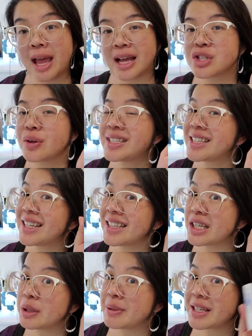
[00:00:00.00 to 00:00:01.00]
And so I did a
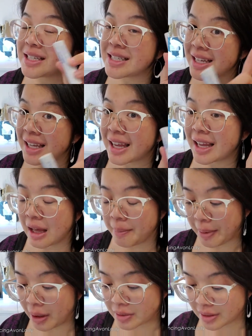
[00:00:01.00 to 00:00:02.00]
little bit of digging about